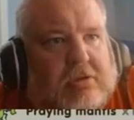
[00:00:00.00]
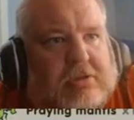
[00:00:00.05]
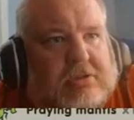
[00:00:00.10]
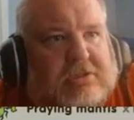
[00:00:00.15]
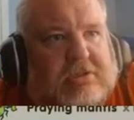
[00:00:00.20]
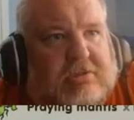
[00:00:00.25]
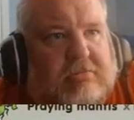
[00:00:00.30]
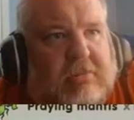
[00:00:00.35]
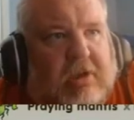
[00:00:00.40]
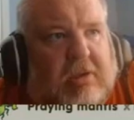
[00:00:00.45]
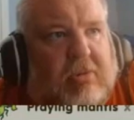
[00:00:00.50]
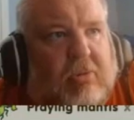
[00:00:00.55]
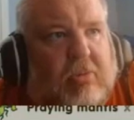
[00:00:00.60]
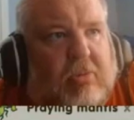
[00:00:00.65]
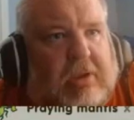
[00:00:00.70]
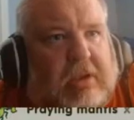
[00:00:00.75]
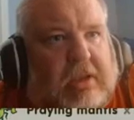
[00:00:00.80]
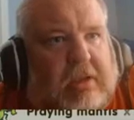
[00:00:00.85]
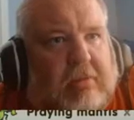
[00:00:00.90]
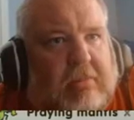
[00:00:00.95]
So maybe
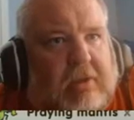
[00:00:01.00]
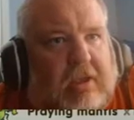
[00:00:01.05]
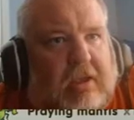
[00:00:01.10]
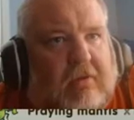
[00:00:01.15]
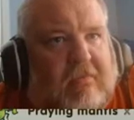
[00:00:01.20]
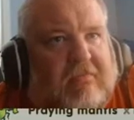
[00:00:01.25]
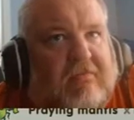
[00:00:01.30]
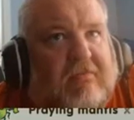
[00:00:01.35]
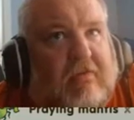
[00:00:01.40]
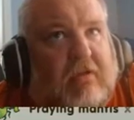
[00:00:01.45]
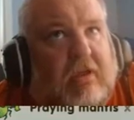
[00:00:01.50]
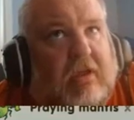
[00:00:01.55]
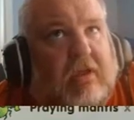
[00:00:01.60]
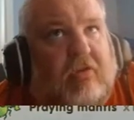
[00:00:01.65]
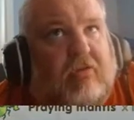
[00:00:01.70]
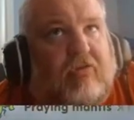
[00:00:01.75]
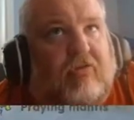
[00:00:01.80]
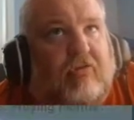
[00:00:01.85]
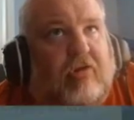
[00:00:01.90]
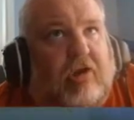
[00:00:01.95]
we need to make a
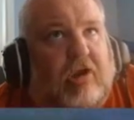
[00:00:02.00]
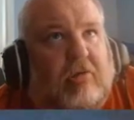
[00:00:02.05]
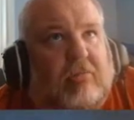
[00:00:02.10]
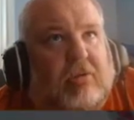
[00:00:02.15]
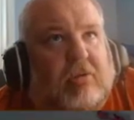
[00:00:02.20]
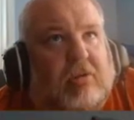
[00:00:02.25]
flying trap.